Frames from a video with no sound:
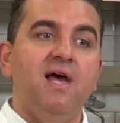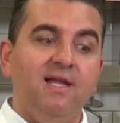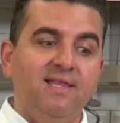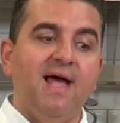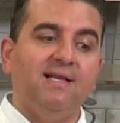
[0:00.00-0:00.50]

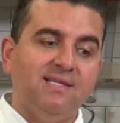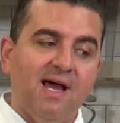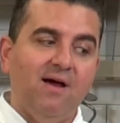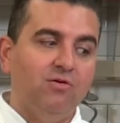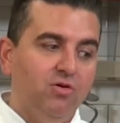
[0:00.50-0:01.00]
And that's
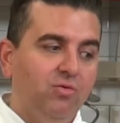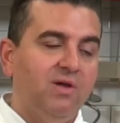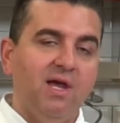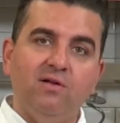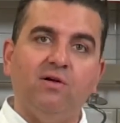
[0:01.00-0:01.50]
how you
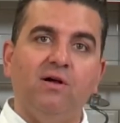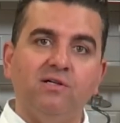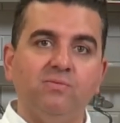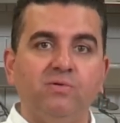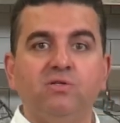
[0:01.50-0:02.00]
get your
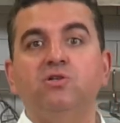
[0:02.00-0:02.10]
customers,